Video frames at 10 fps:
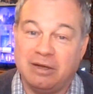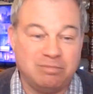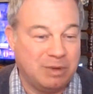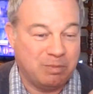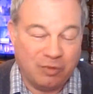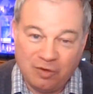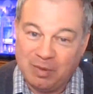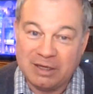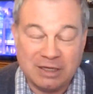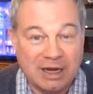
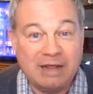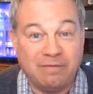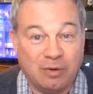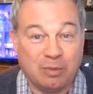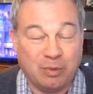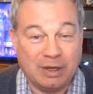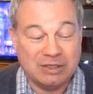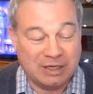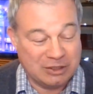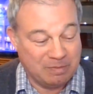Improvement is a lifelong
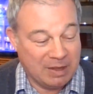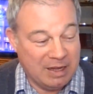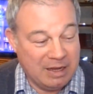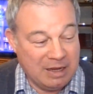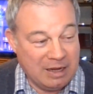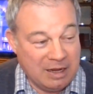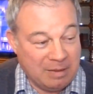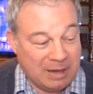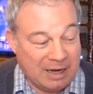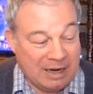process.
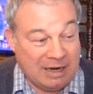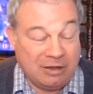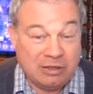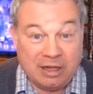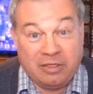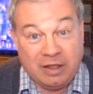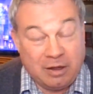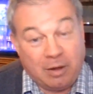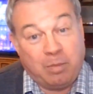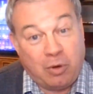But I think
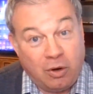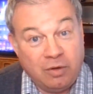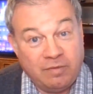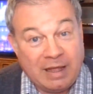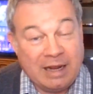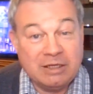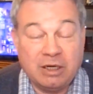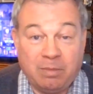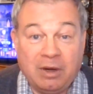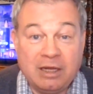a part of that as it
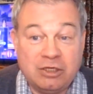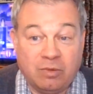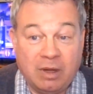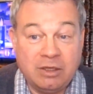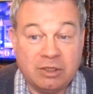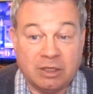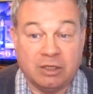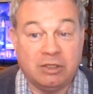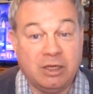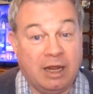applies to us
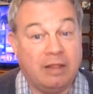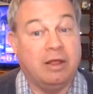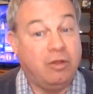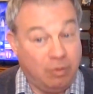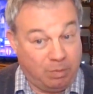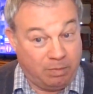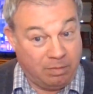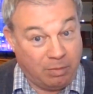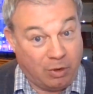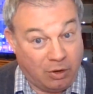is, and the other
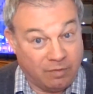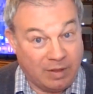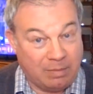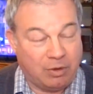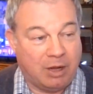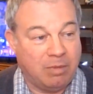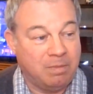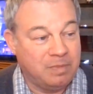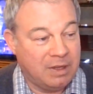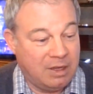part of that problem,
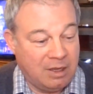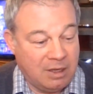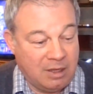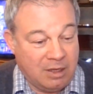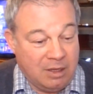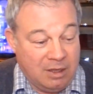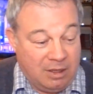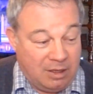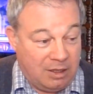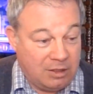
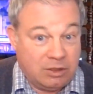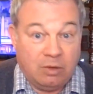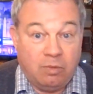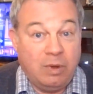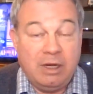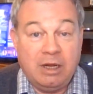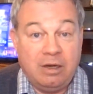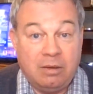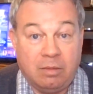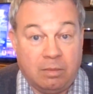is that we need
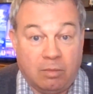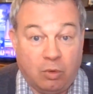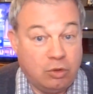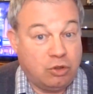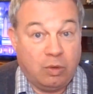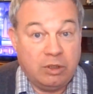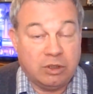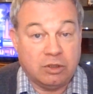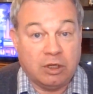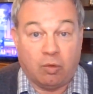more
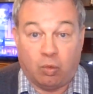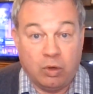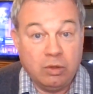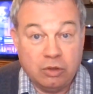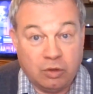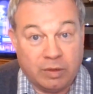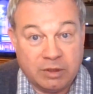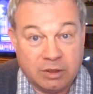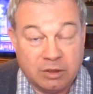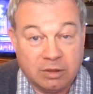choices and real
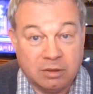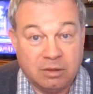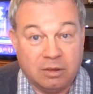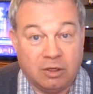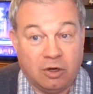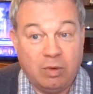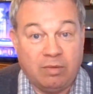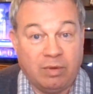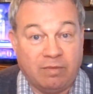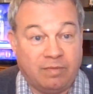choices.
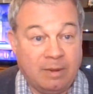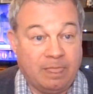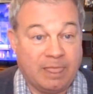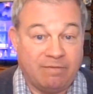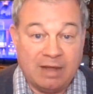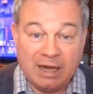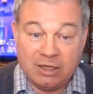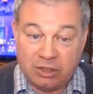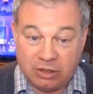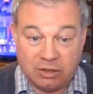They've got
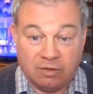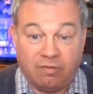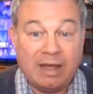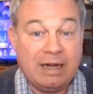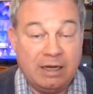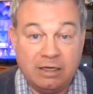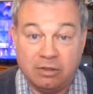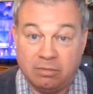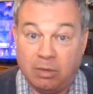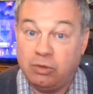us divided
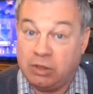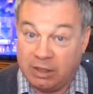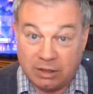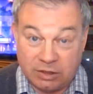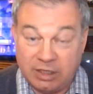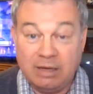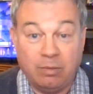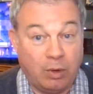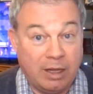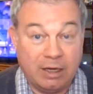mostly into Team
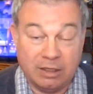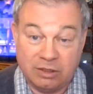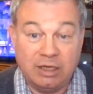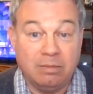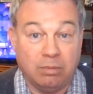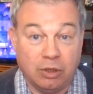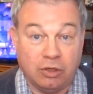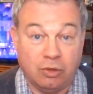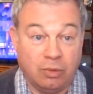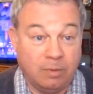Red and Team
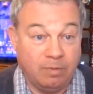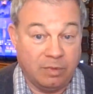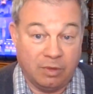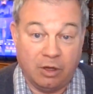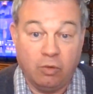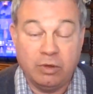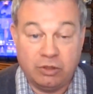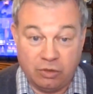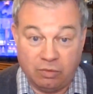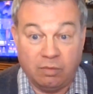Blue, the only
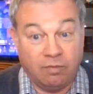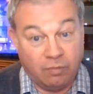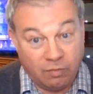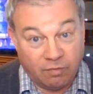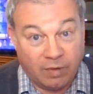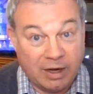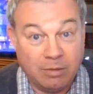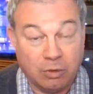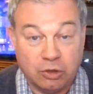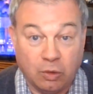two
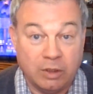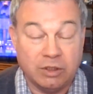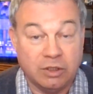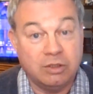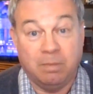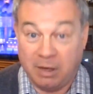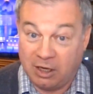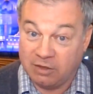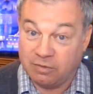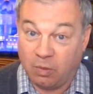viable choices
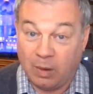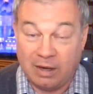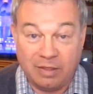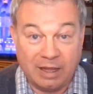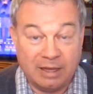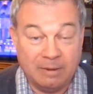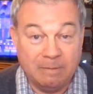because of the way they